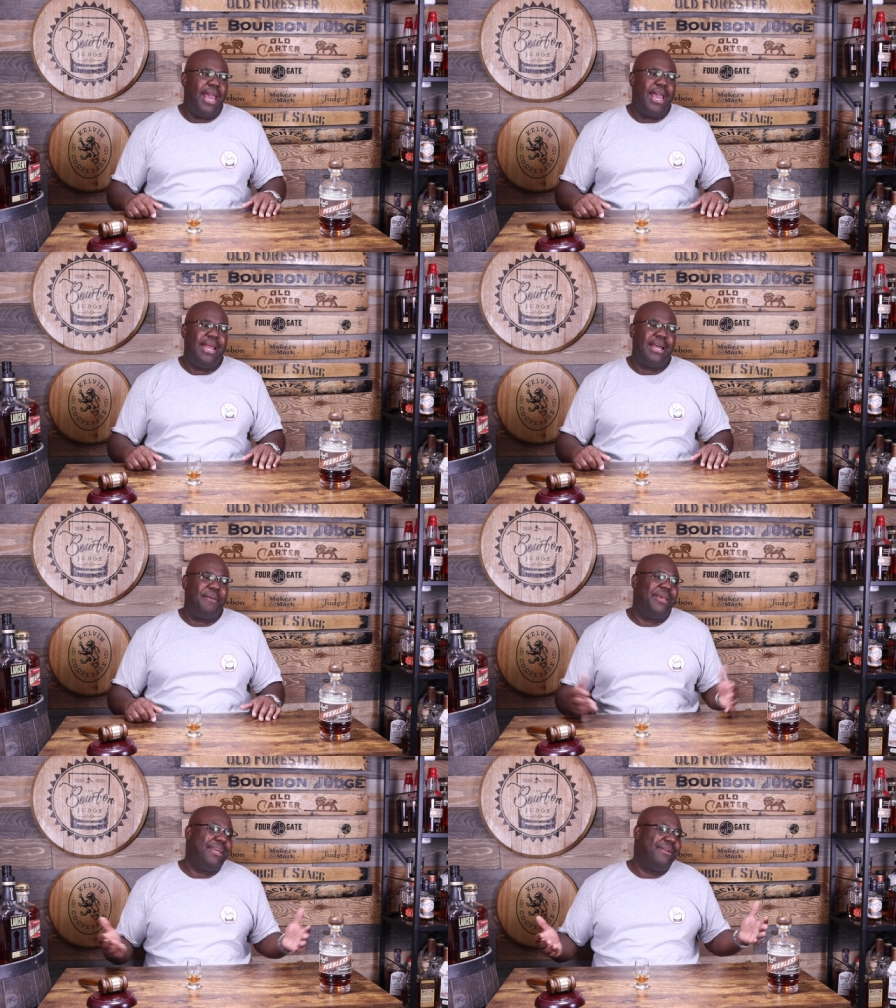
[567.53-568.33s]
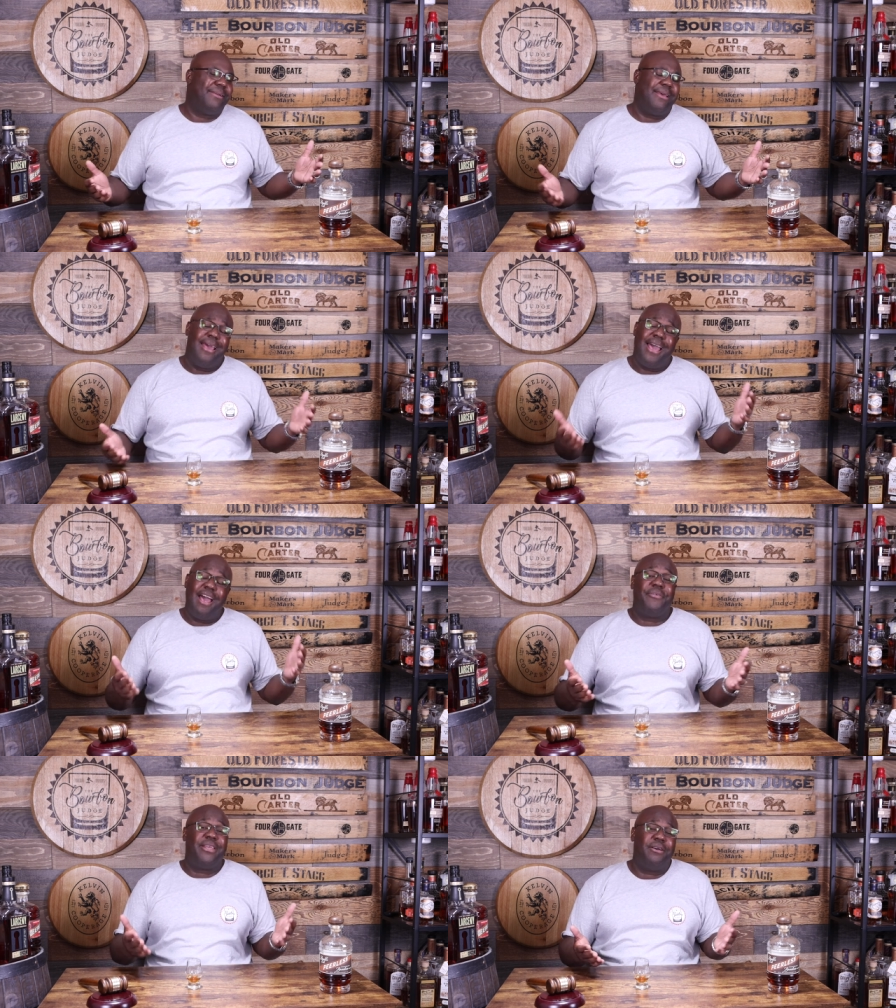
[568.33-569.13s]
And I mean,
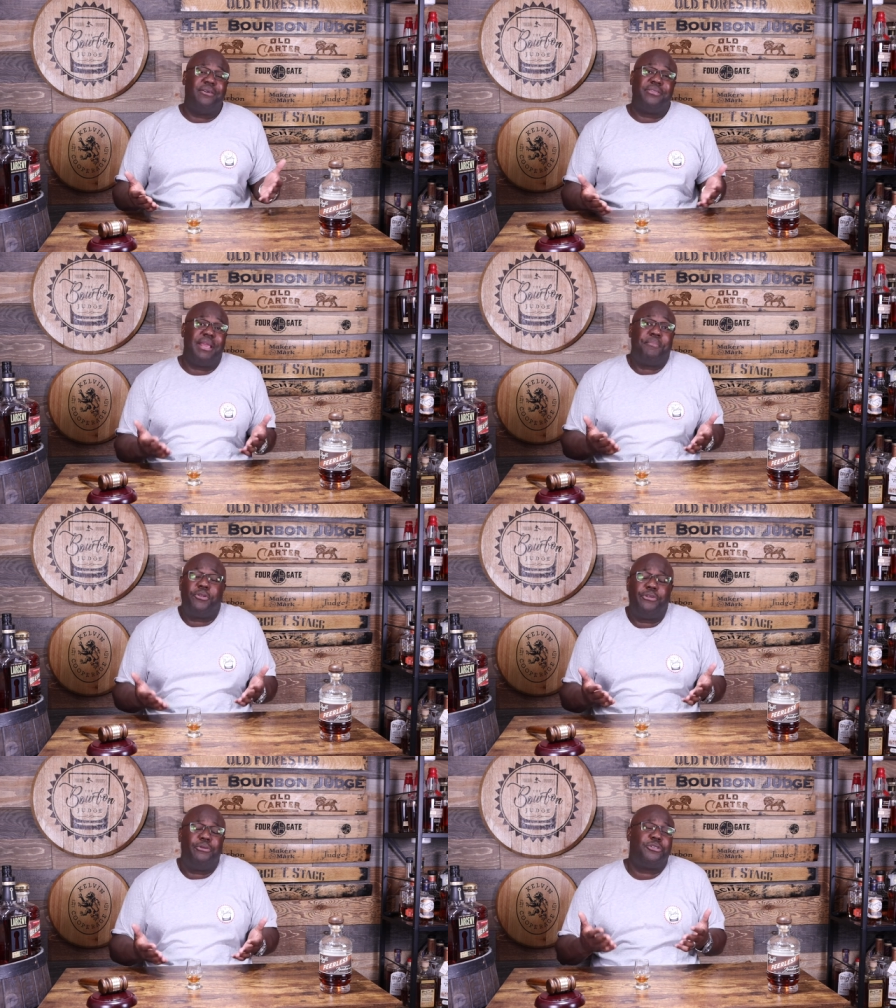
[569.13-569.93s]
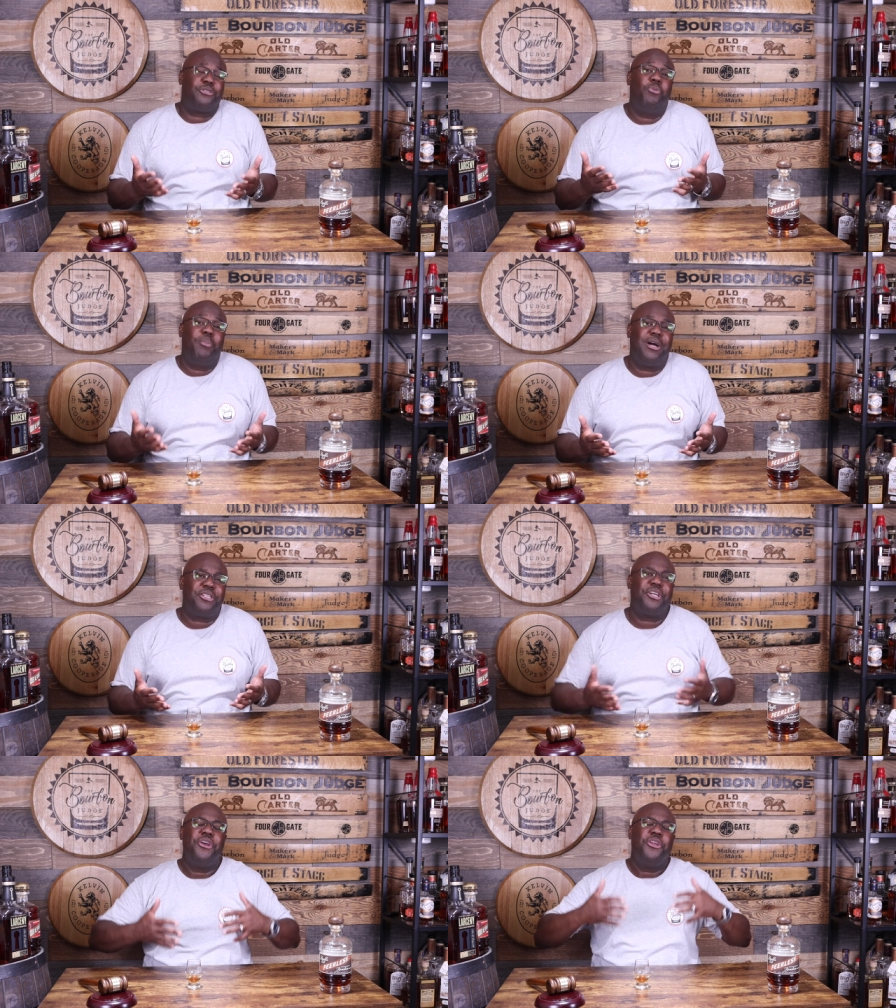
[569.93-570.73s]
Heaven Hill, they produce so
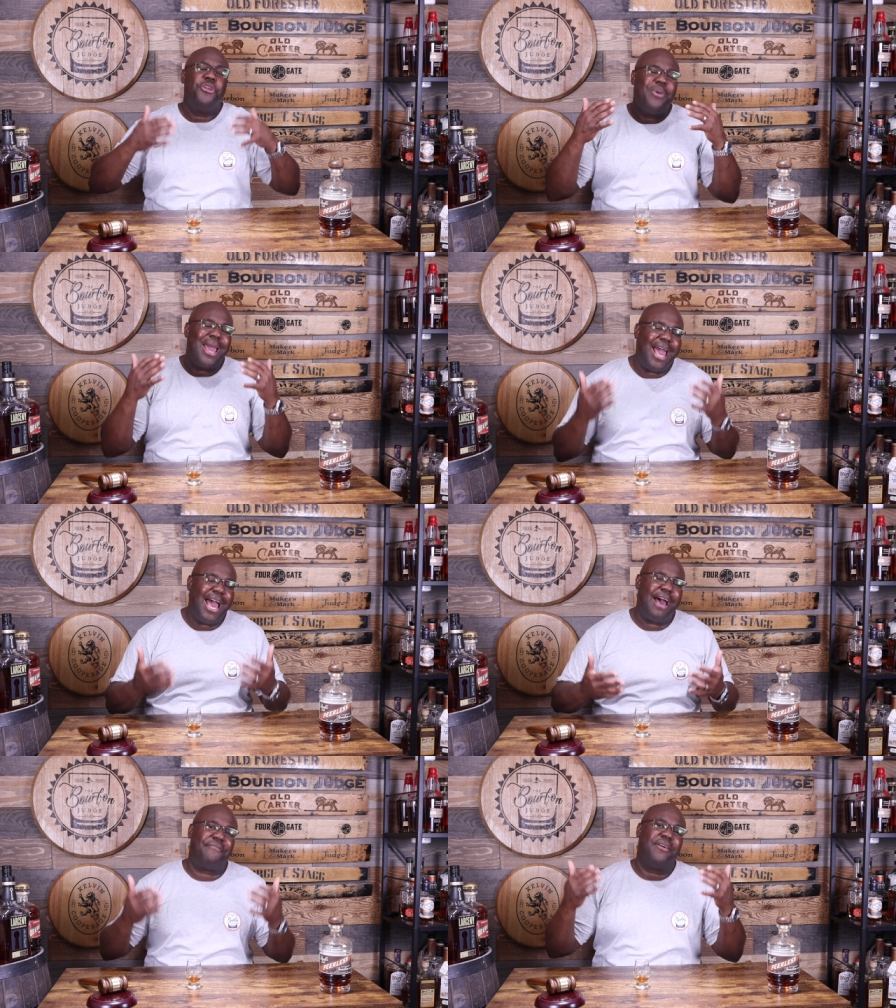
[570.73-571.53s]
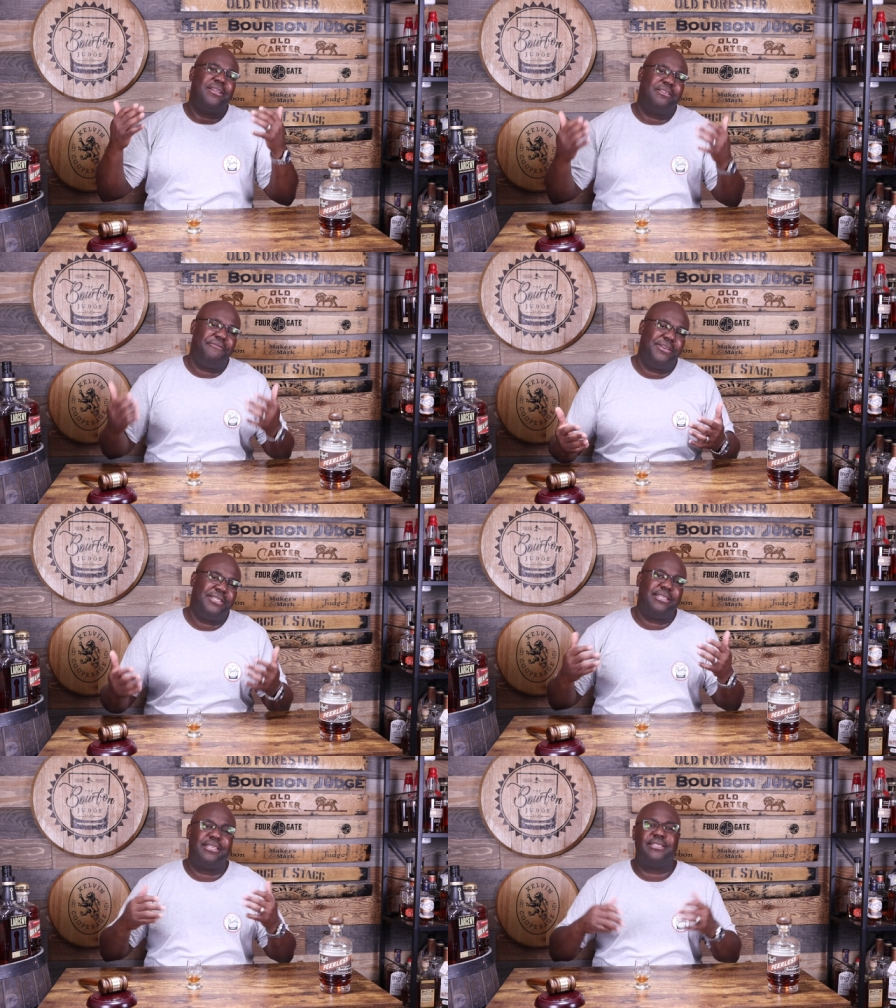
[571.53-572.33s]
much, you have to
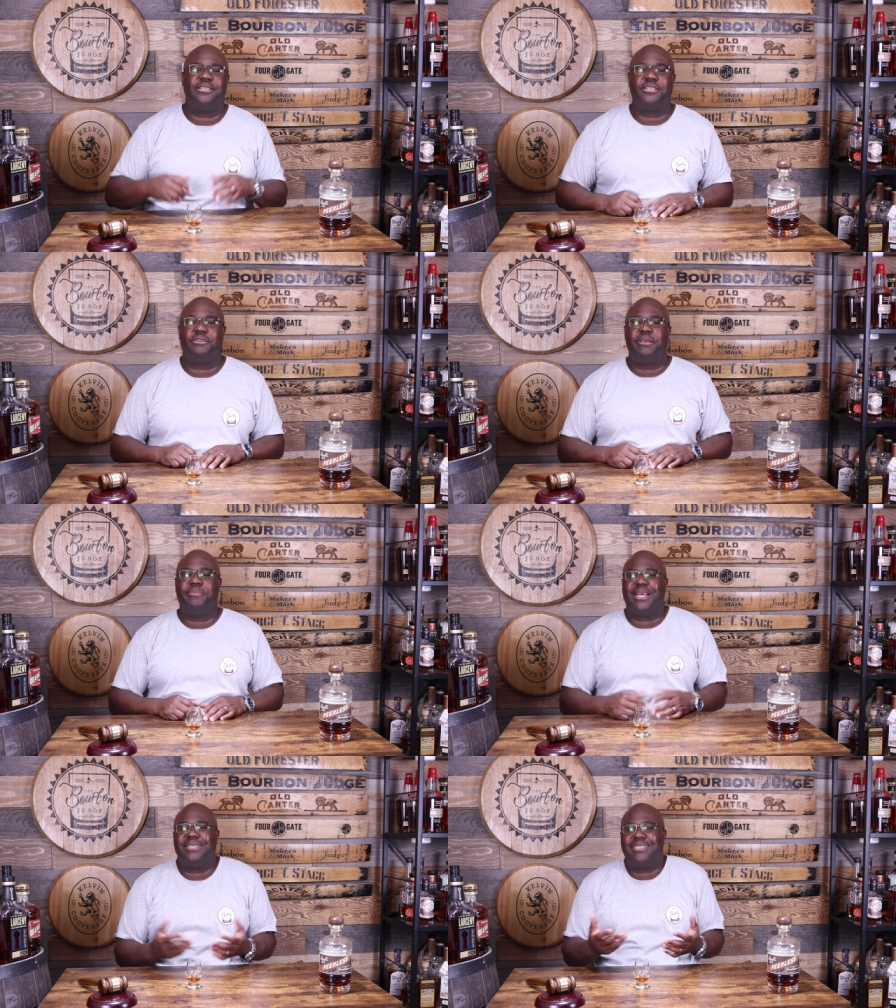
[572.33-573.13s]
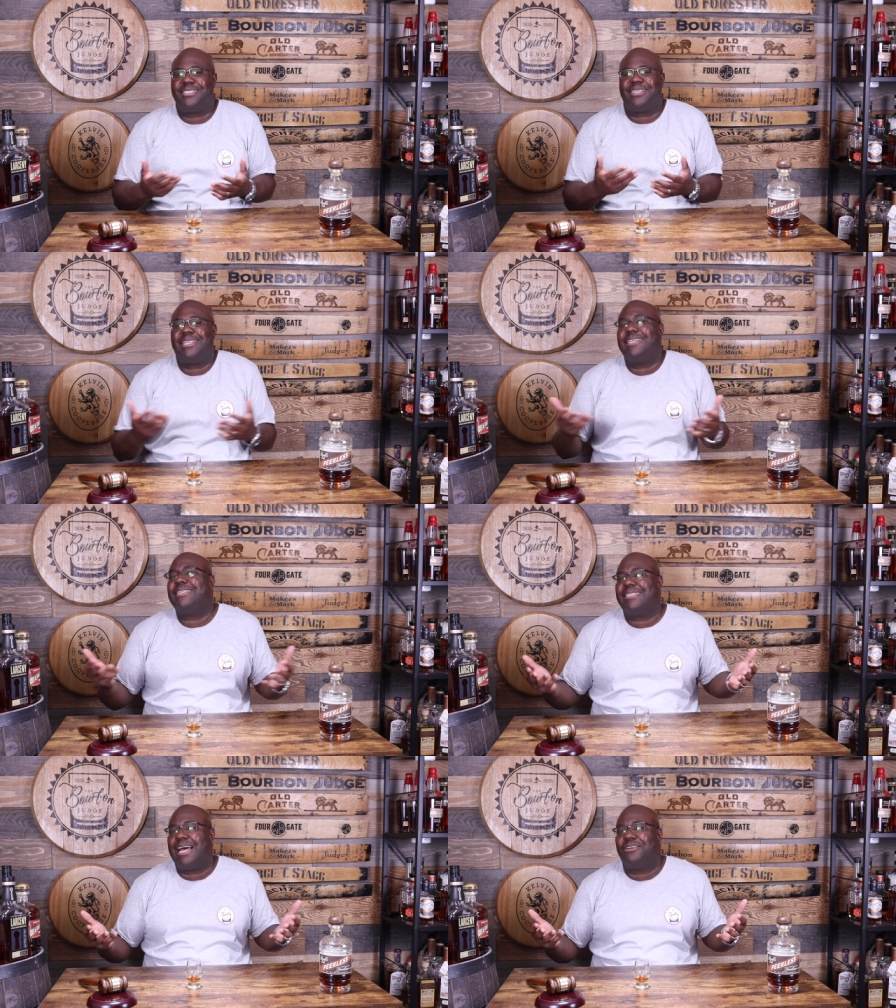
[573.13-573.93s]
visit this distillery because it's just like the
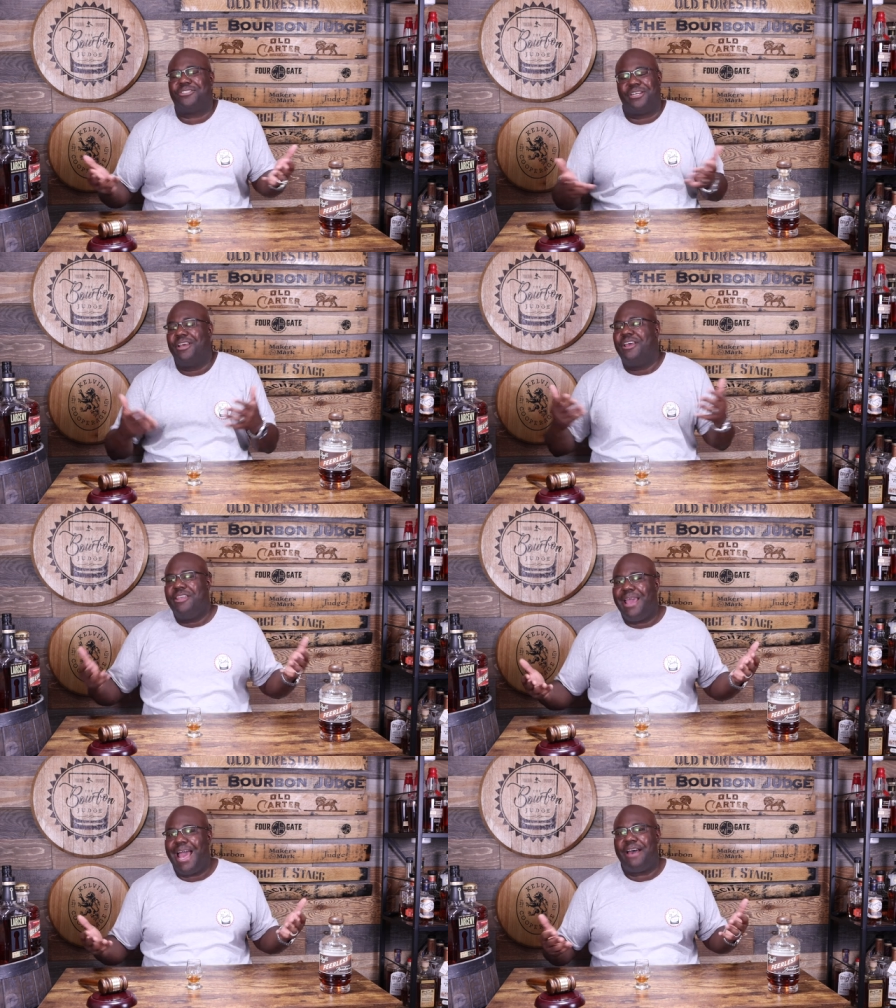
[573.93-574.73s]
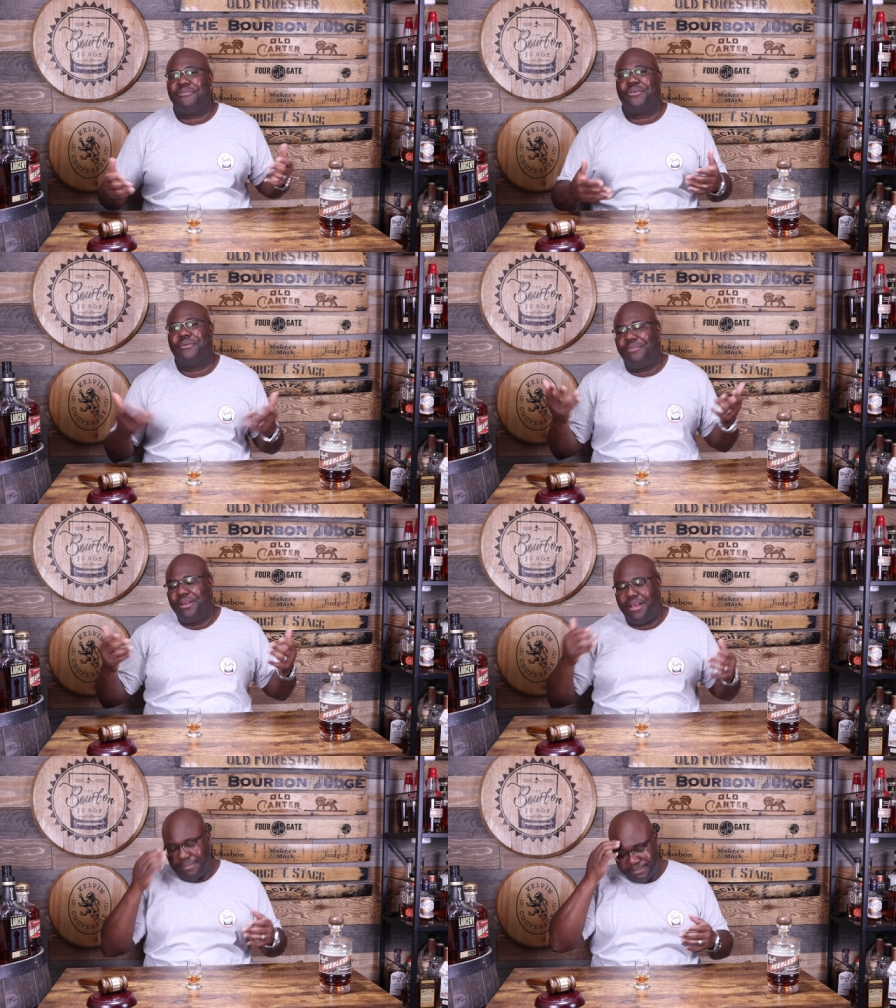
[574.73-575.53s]
nostalgia. You have to, you
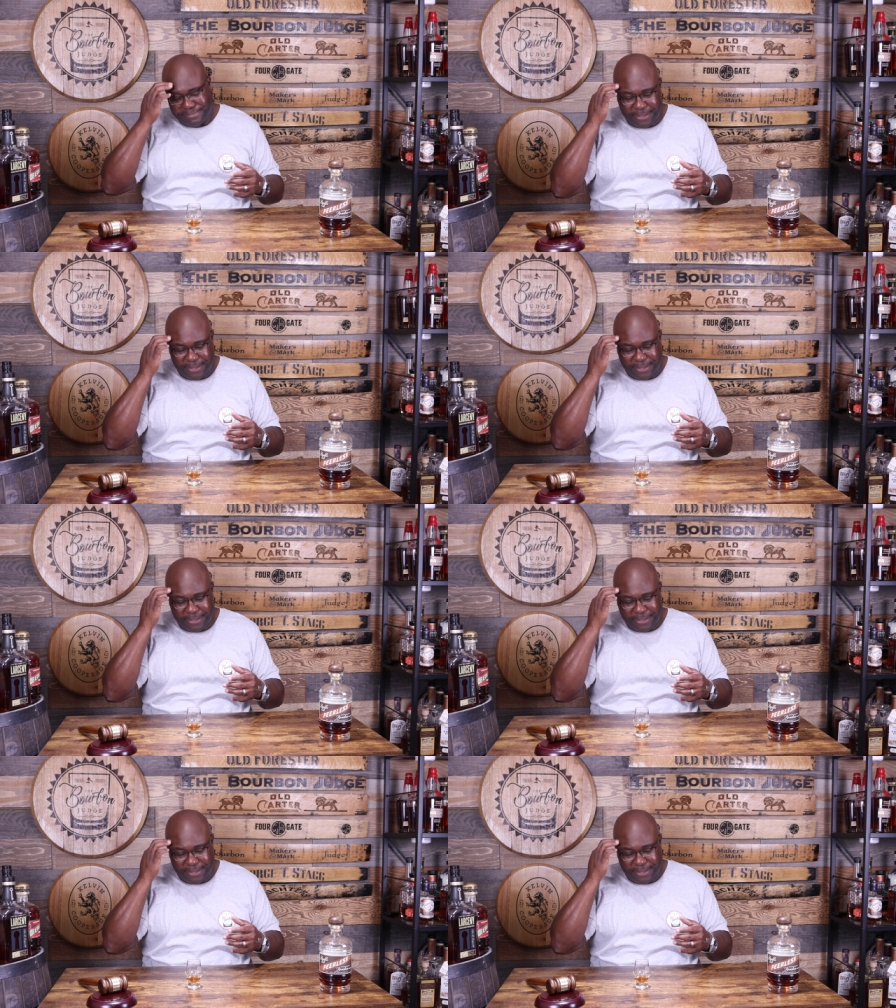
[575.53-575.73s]
know?